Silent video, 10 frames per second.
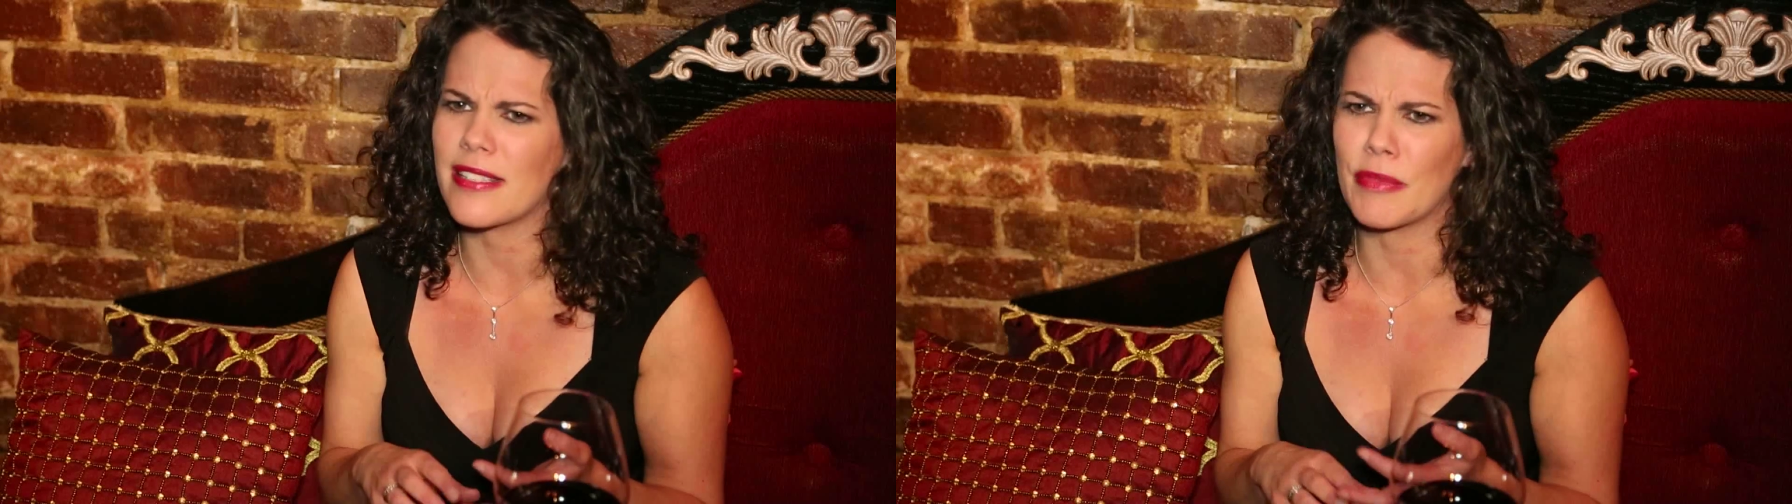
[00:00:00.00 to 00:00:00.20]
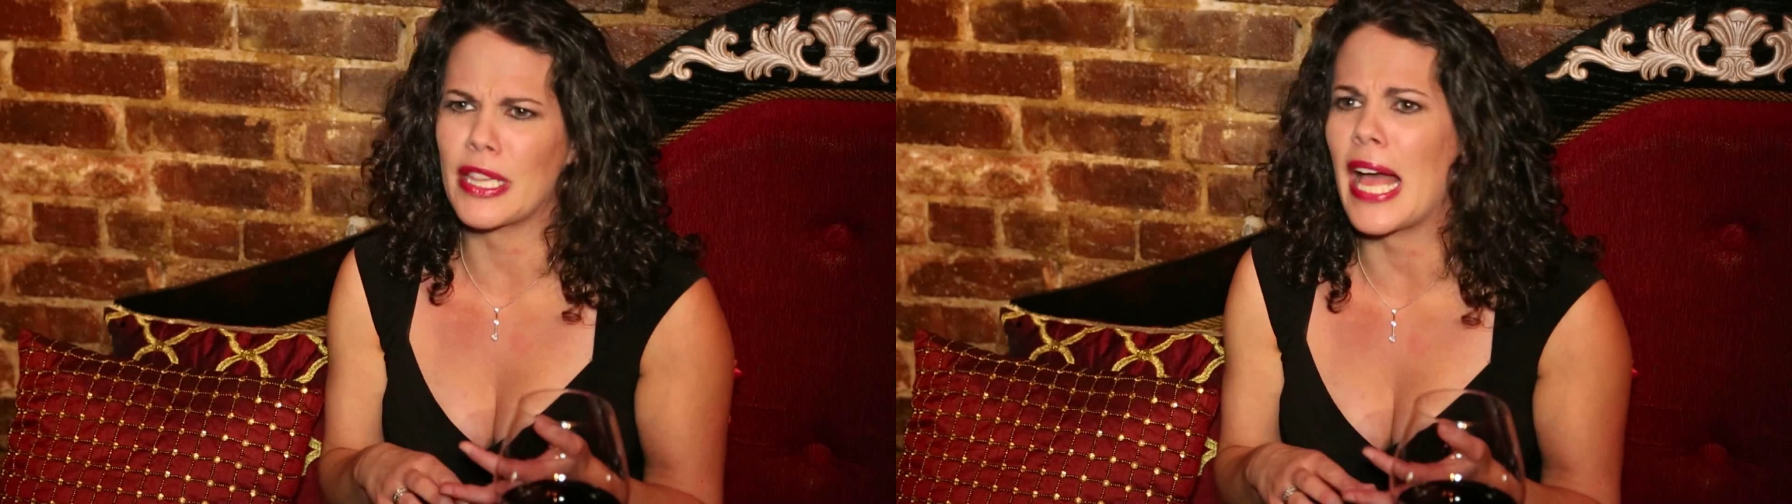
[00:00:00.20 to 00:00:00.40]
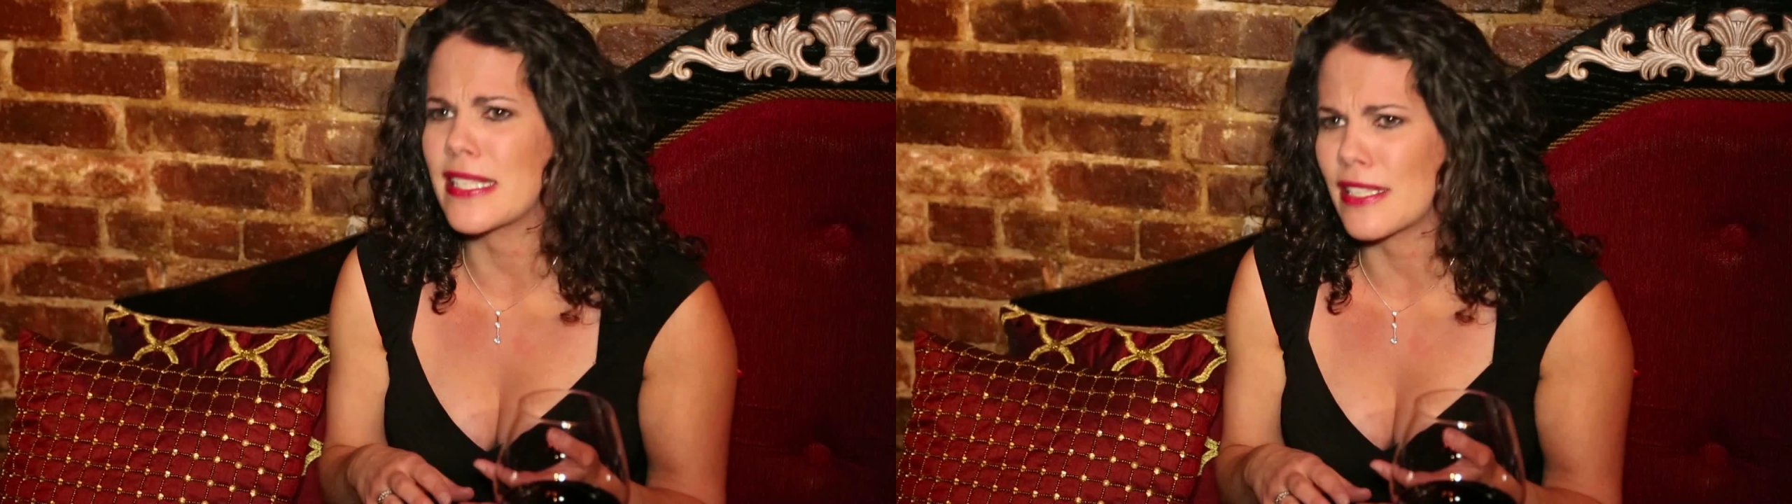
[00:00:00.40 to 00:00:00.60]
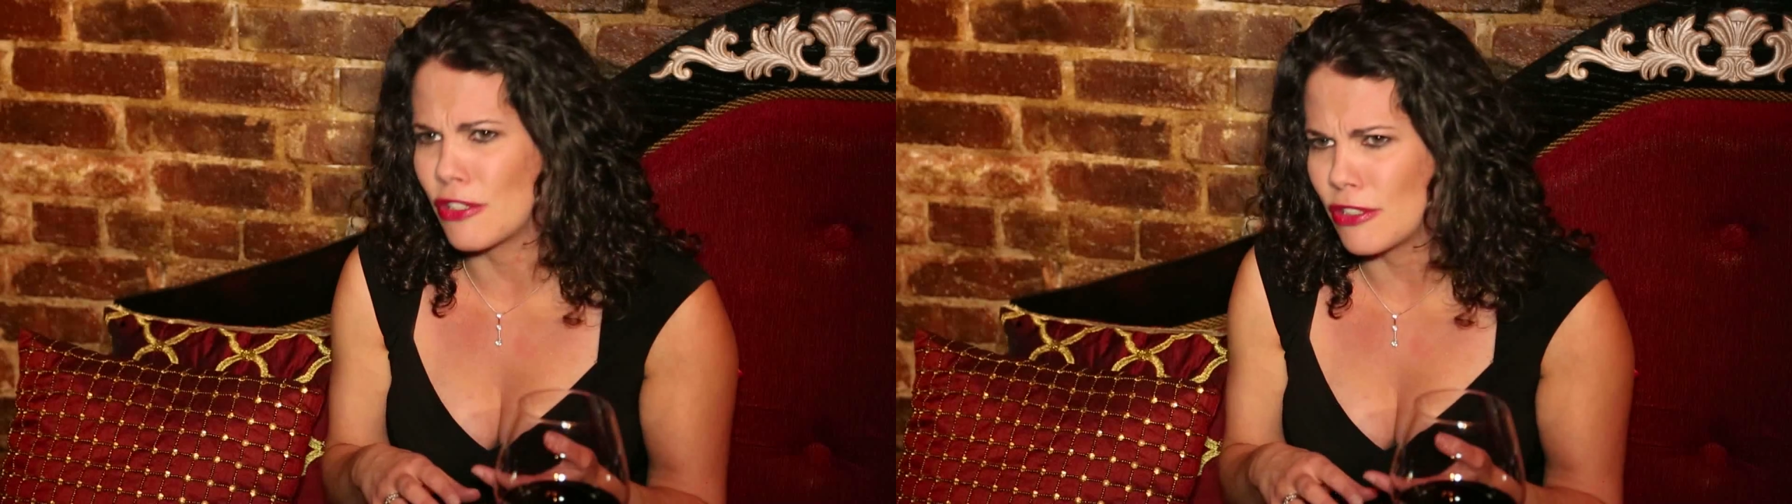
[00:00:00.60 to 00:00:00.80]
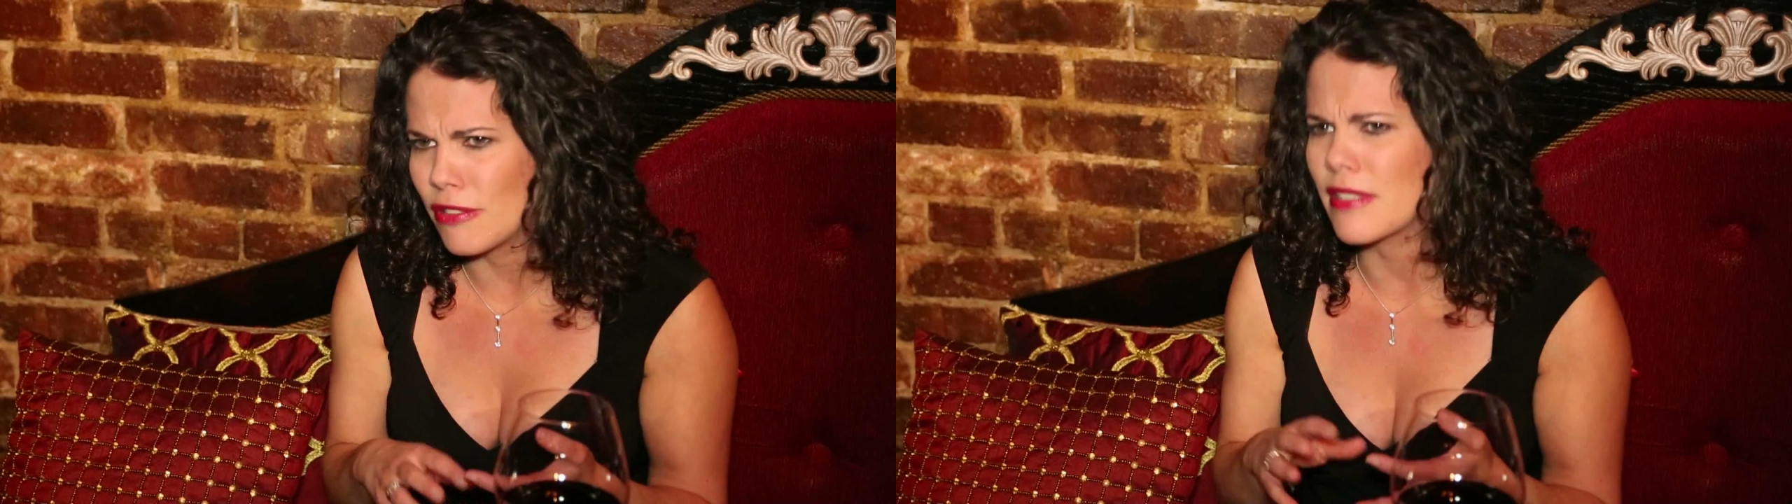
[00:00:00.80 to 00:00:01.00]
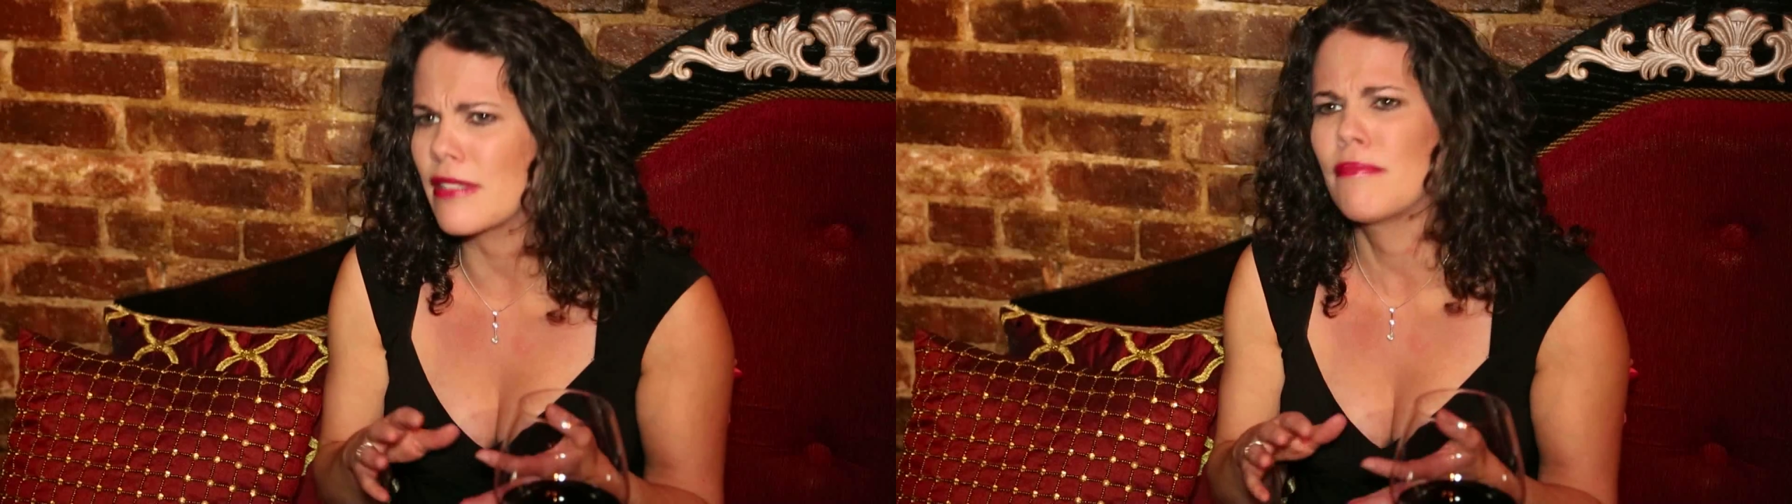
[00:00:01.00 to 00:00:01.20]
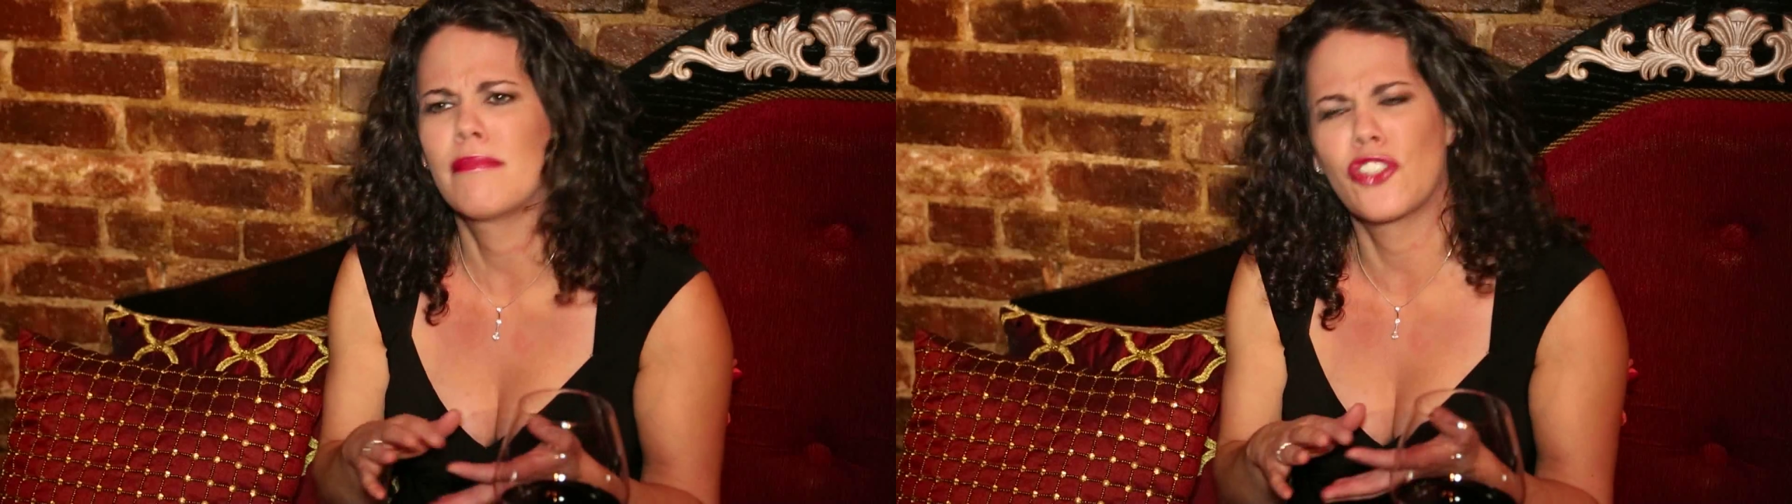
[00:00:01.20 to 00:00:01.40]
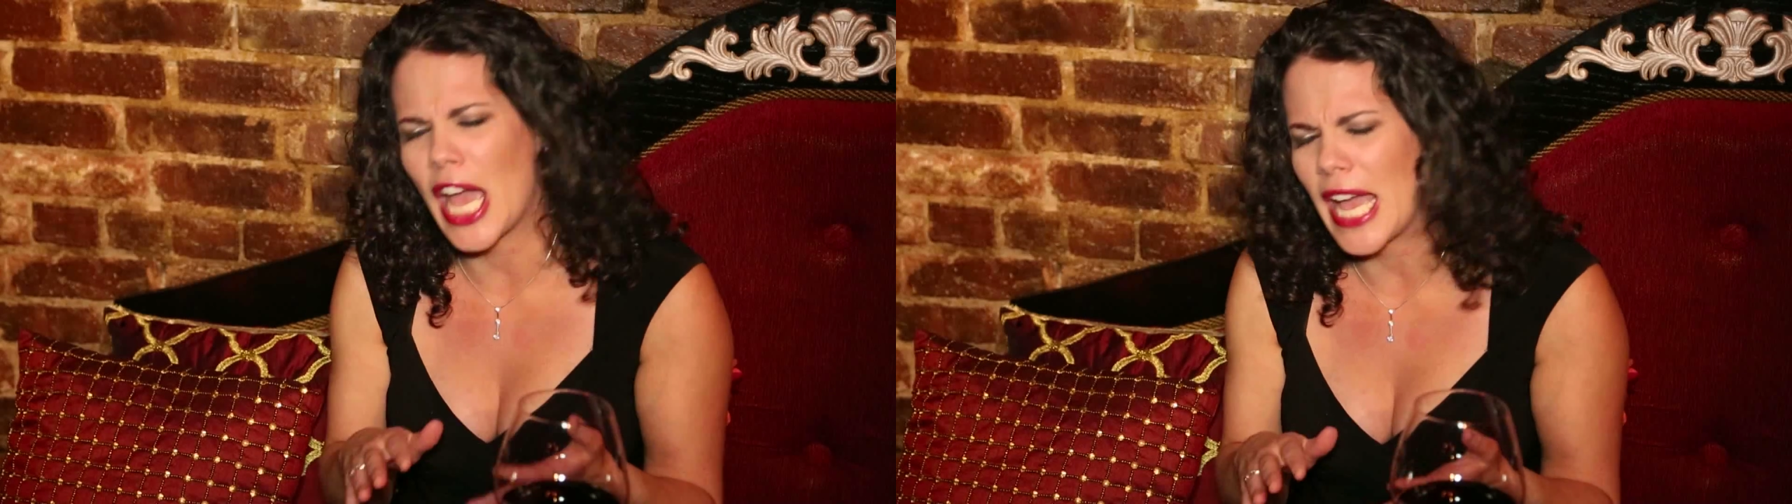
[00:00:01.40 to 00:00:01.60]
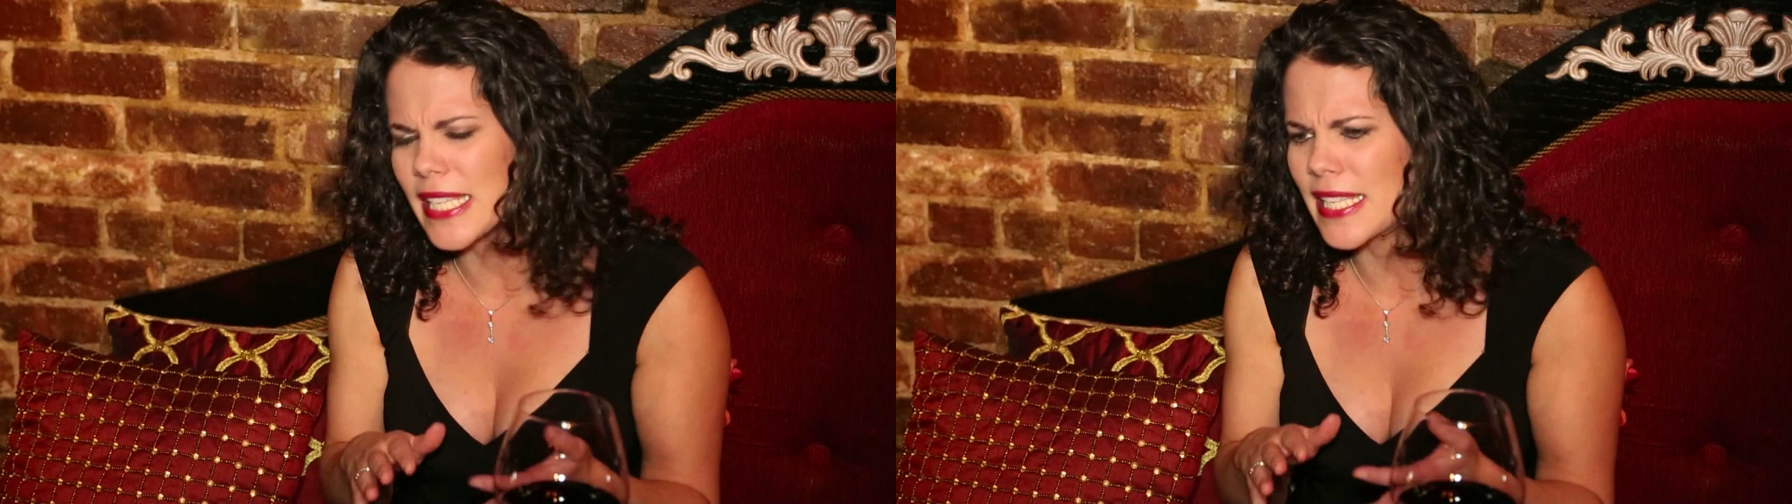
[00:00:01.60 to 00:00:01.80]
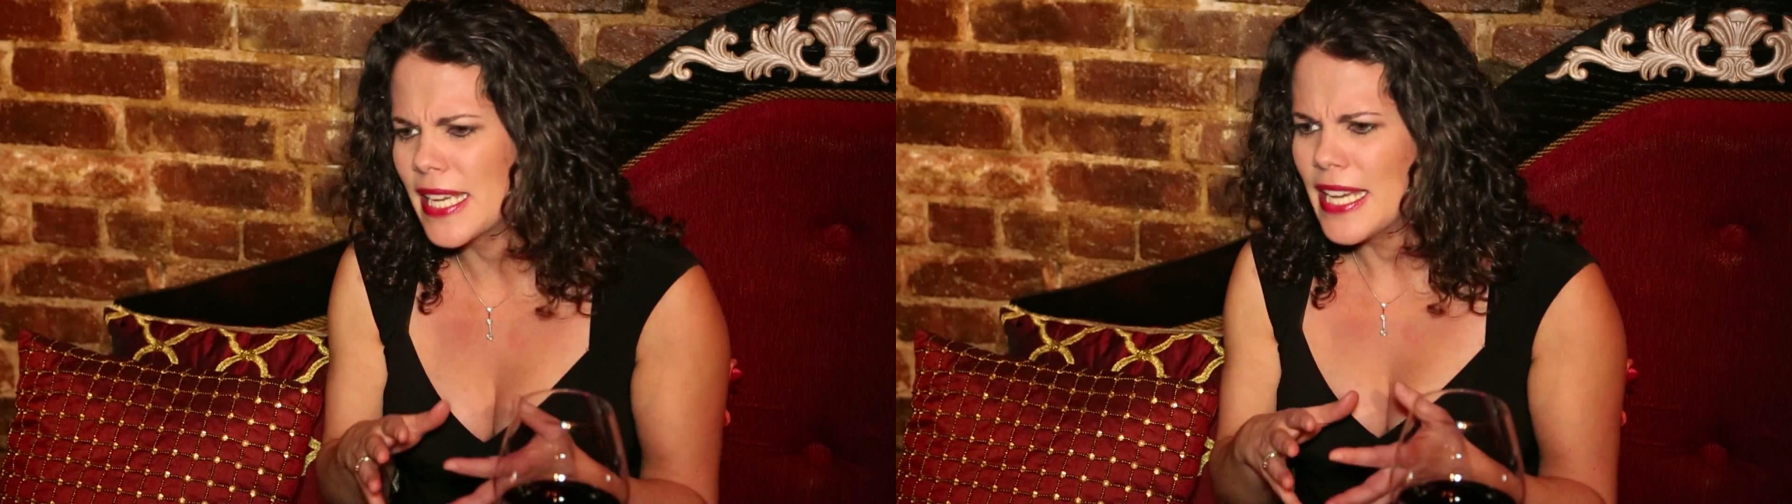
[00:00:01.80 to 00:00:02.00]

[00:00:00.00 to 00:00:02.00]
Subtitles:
some classical, and some jazz.